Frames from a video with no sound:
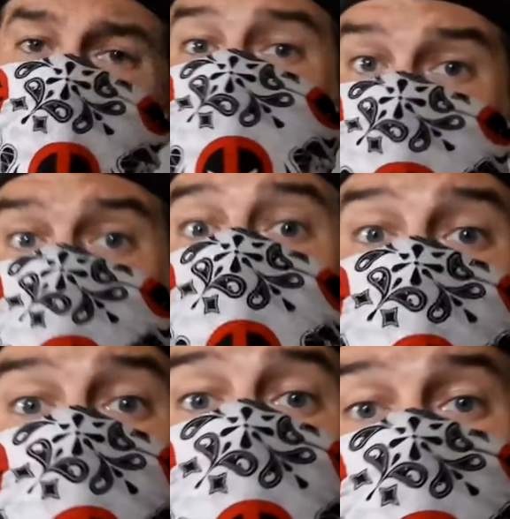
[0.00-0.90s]
is some
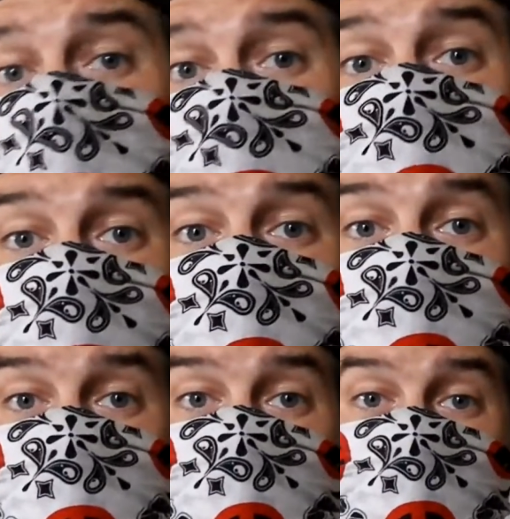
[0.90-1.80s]
confusion with this book
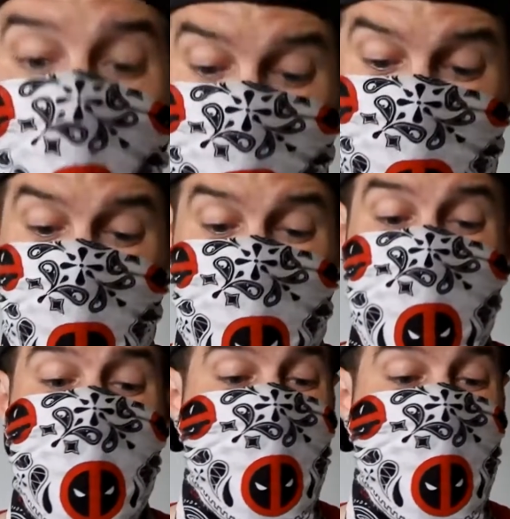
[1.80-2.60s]
as well, but you know what? This